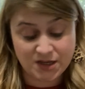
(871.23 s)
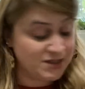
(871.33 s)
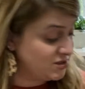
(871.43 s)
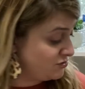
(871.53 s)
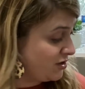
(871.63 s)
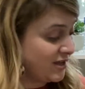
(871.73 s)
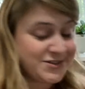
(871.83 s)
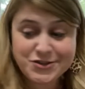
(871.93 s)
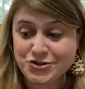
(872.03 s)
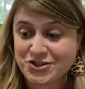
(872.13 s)
So not
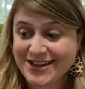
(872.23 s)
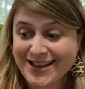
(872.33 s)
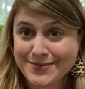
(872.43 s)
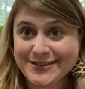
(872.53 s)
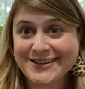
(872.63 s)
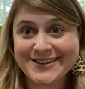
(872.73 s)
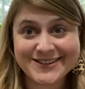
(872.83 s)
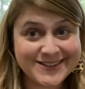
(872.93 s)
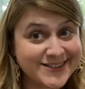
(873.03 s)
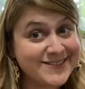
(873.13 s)
too
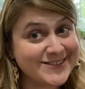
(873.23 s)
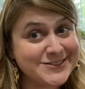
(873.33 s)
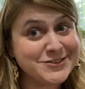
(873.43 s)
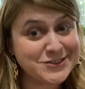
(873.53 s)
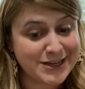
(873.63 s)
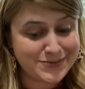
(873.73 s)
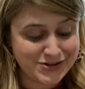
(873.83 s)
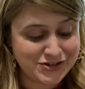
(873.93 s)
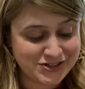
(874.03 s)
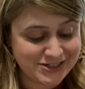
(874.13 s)
shabby, not too
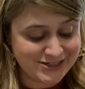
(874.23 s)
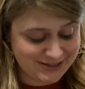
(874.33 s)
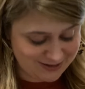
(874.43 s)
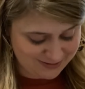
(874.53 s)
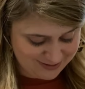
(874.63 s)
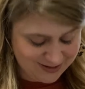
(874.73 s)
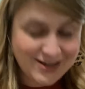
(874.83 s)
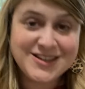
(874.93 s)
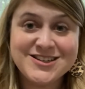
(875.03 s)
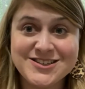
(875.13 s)
shabby, Shein.
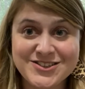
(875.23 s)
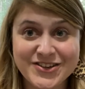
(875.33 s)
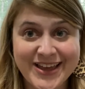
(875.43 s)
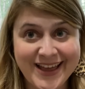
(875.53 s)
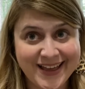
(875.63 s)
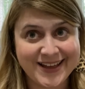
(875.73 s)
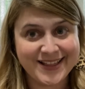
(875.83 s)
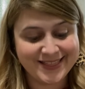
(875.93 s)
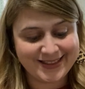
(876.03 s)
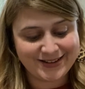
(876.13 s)
So yeah,
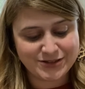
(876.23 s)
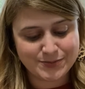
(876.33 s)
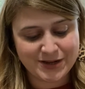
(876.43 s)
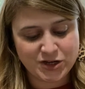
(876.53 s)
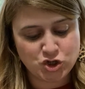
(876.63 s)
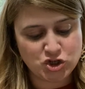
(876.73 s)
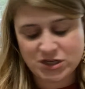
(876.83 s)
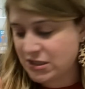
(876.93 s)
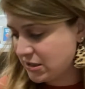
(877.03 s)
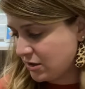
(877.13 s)
that was my
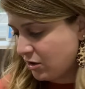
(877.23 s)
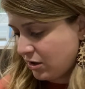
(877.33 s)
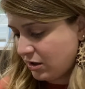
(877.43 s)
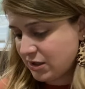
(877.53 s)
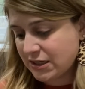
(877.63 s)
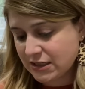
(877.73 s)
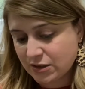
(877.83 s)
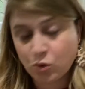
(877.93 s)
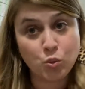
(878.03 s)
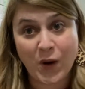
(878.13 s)
Shein haul in
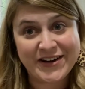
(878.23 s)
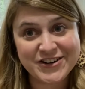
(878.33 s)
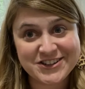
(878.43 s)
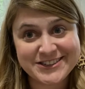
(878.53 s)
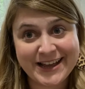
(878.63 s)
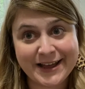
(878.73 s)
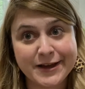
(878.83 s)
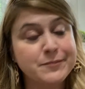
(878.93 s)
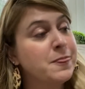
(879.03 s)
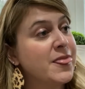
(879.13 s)
record
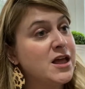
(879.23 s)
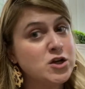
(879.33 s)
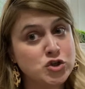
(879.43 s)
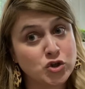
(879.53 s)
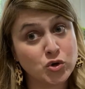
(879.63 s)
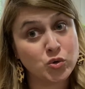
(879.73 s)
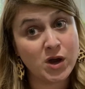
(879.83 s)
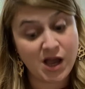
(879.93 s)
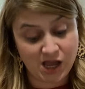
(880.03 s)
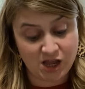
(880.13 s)
time. So
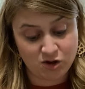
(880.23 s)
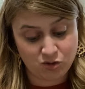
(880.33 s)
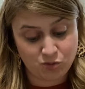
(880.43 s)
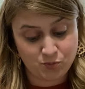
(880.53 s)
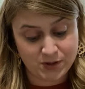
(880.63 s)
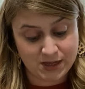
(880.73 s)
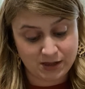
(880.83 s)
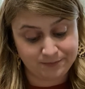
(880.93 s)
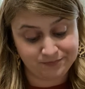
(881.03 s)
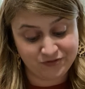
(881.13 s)
hope
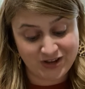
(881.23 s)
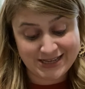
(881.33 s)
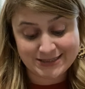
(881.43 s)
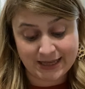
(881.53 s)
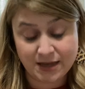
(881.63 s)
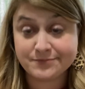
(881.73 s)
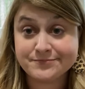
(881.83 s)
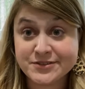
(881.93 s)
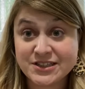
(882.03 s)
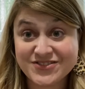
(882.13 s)
um, if you guys like
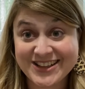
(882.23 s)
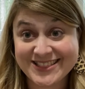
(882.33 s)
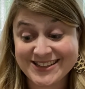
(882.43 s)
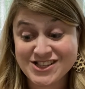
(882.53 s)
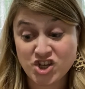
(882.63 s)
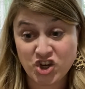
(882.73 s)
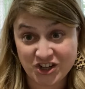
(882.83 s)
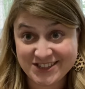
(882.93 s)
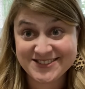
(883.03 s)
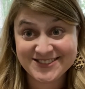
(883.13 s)
stuff like this,
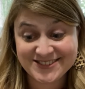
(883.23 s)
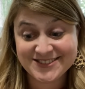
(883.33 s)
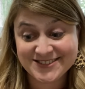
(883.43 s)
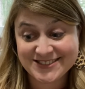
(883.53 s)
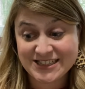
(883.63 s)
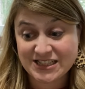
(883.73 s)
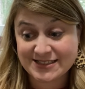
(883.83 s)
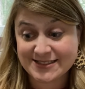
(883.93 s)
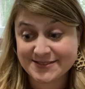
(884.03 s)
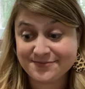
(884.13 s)
good,
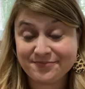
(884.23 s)
because